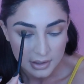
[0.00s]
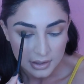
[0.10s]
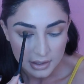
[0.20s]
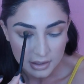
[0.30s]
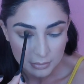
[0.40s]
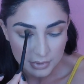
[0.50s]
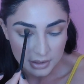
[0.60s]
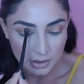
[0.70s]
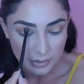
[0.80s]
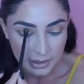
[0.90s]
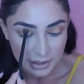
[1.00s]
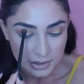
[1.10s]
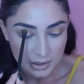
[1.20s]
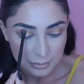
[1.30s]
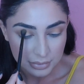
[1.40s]
and I'm going to go ahead
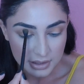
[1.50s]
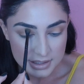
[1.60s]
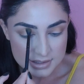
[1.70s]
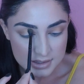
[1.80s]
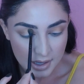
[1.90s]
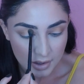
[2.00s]
and place that